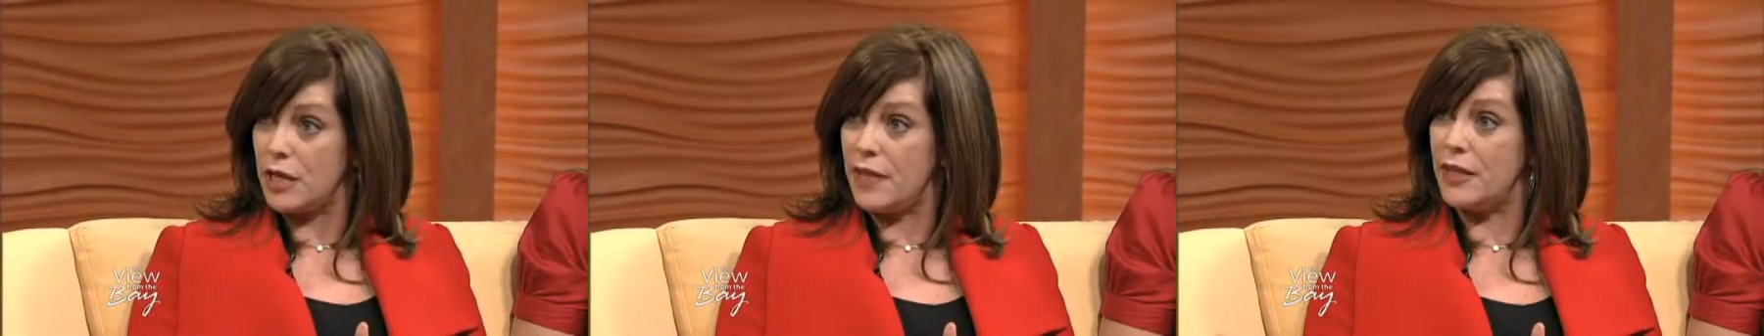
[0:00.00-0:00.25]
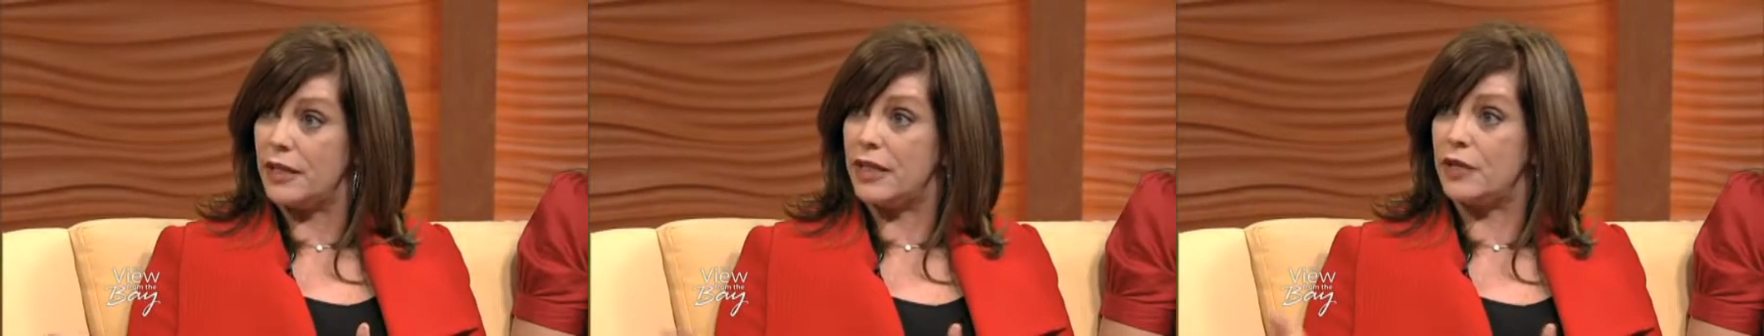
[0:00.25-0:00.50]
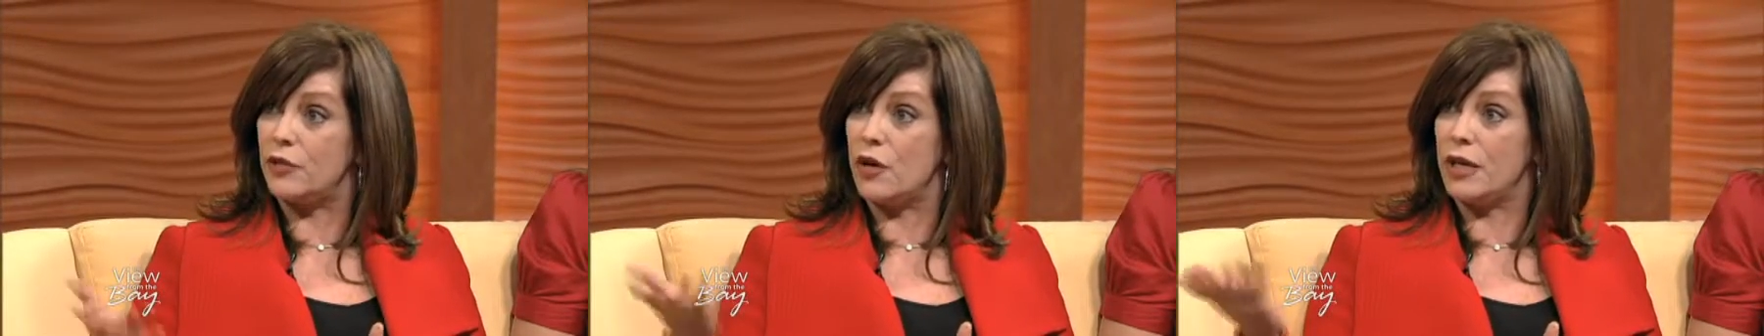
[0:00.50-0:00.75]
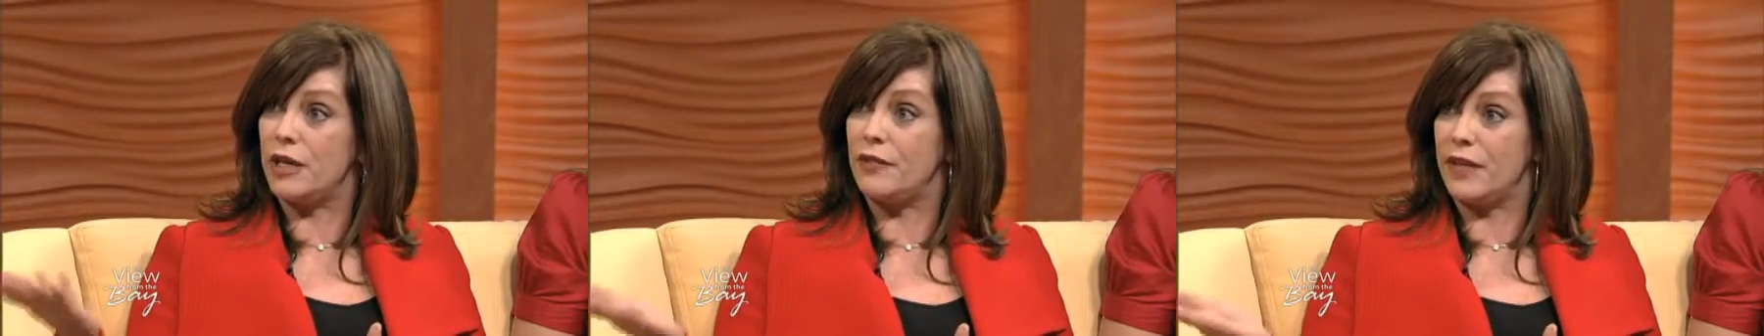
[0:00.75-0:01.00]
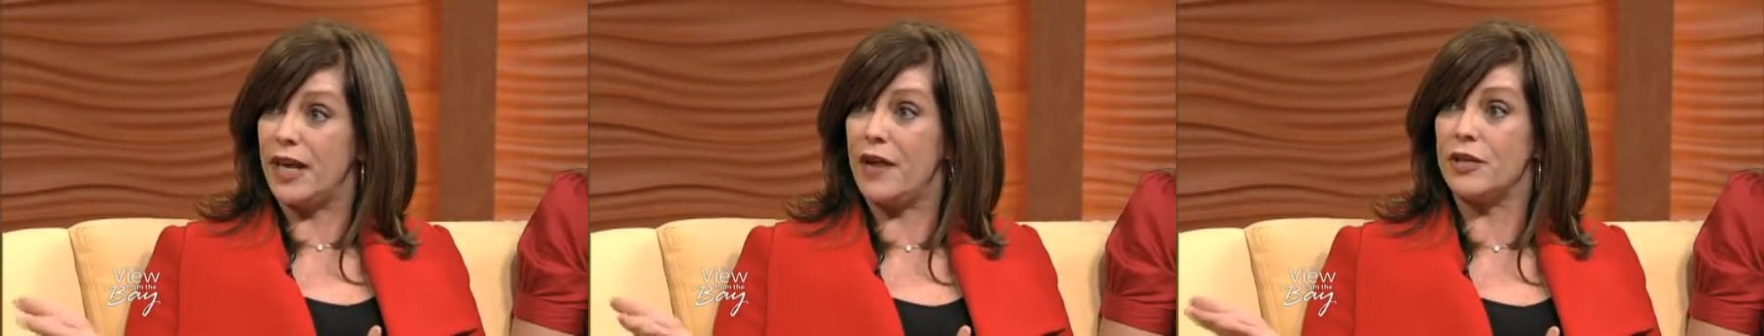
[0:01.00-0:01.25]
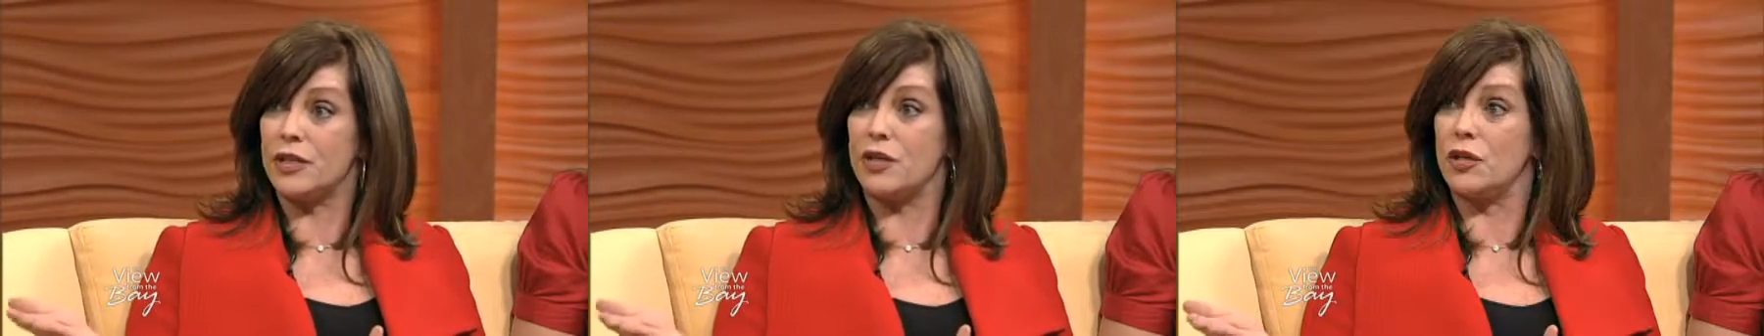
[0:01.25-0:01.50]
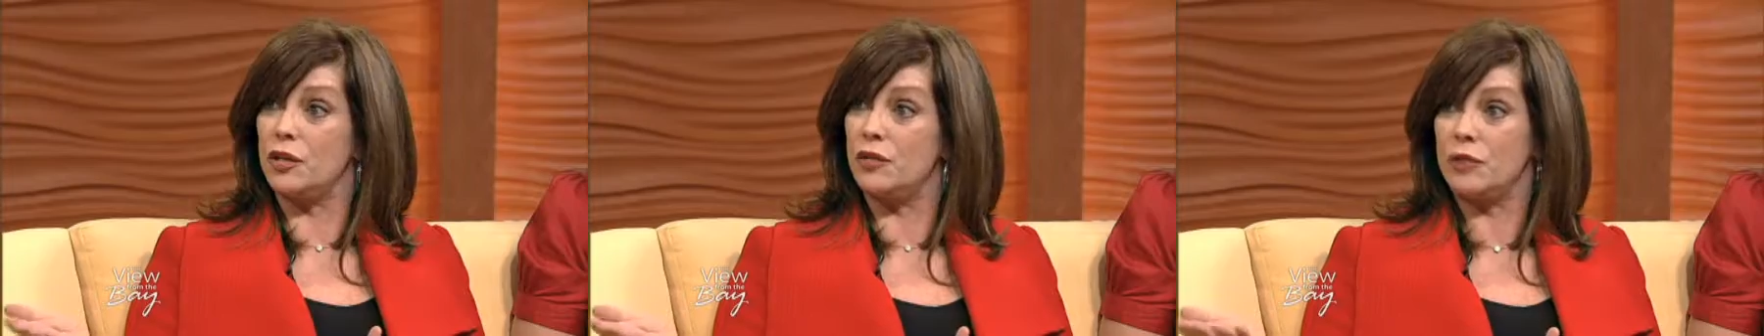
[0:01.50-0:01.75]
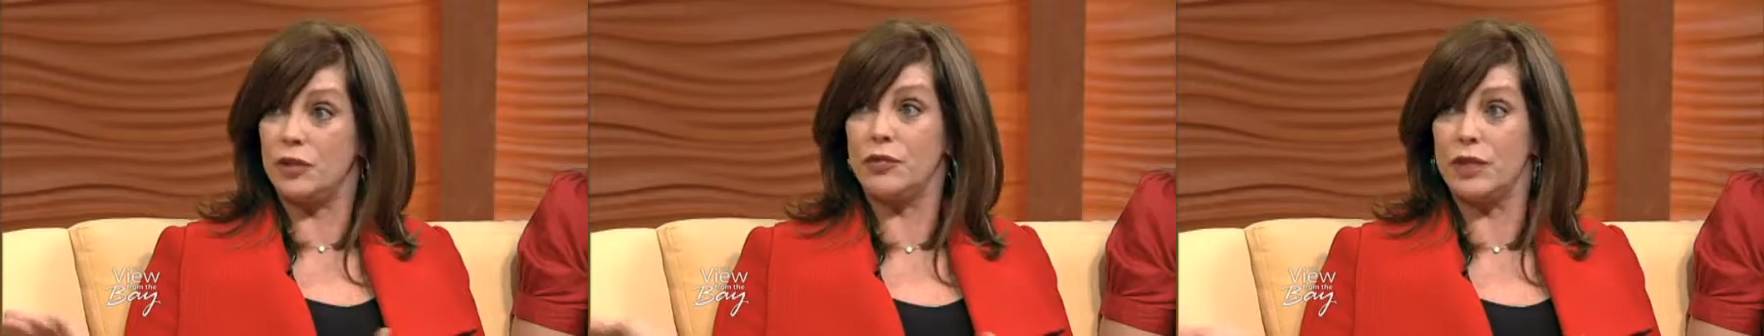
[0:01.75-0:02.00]
and then later on, if it carries on,
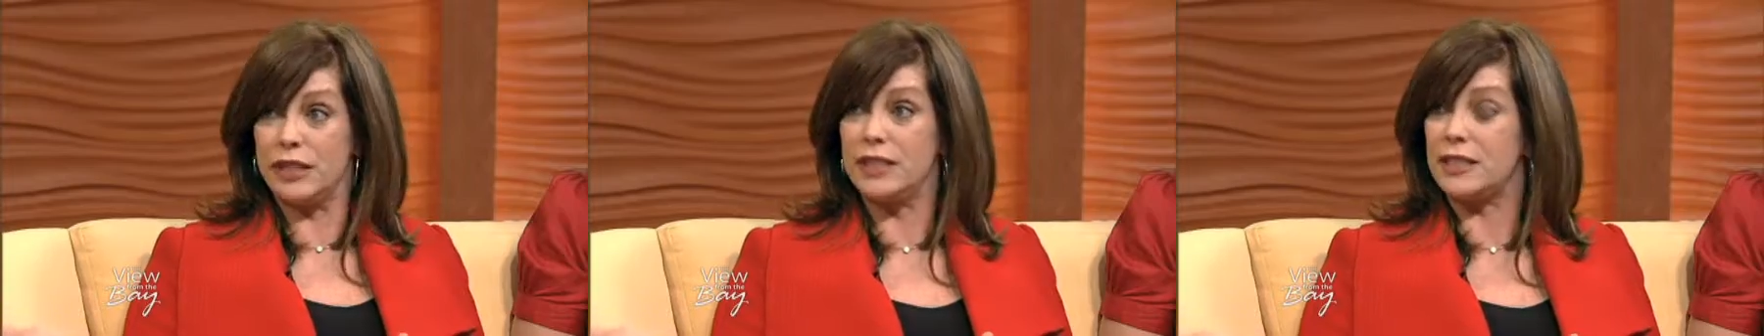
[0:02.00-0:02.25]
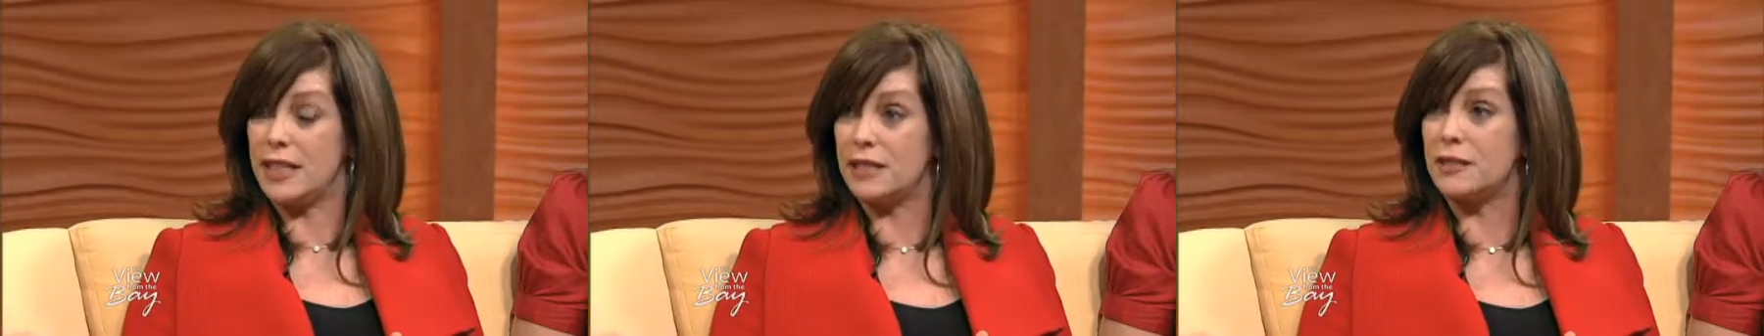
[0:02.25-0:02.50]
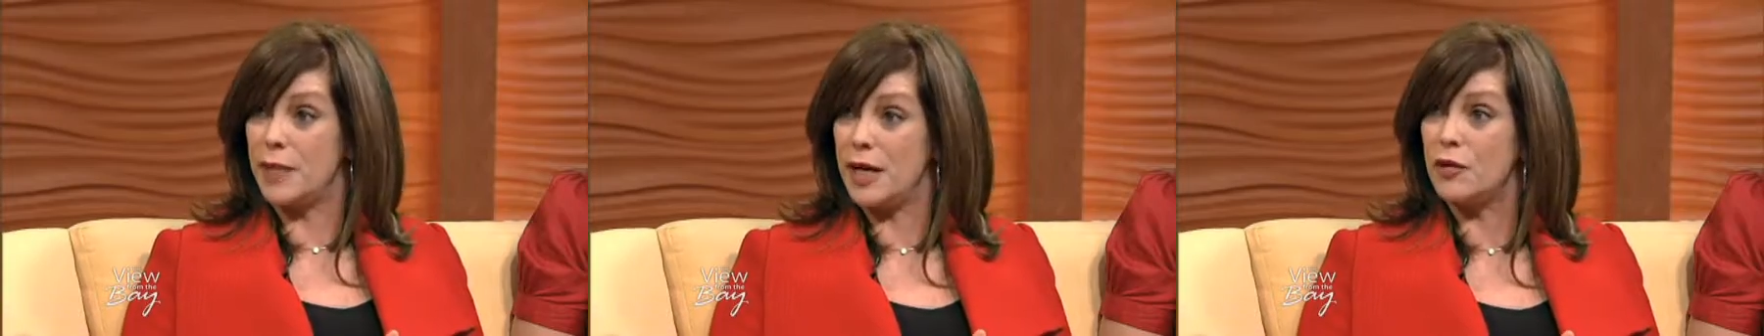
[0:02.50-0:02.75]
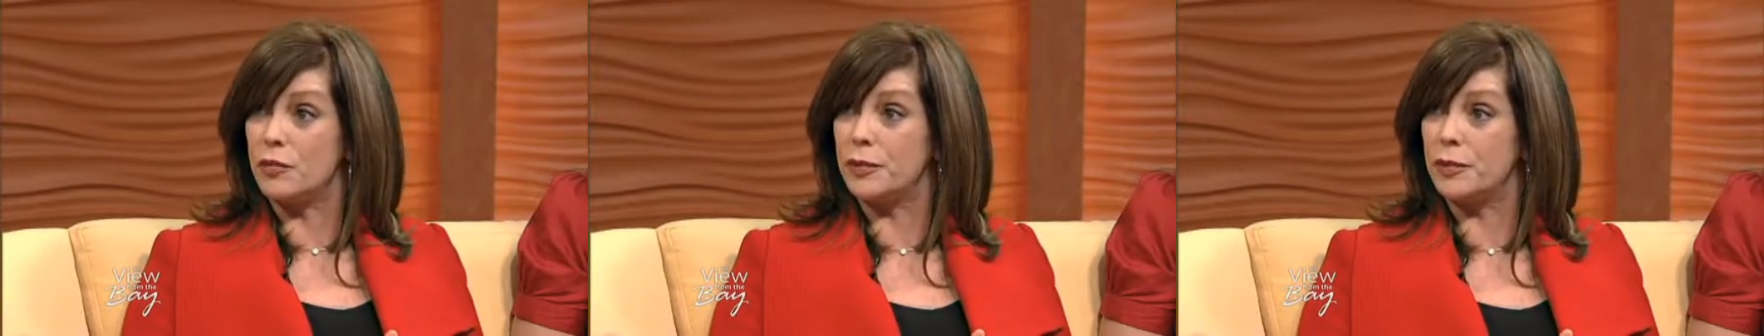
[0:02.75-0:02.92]
you really need to get some help.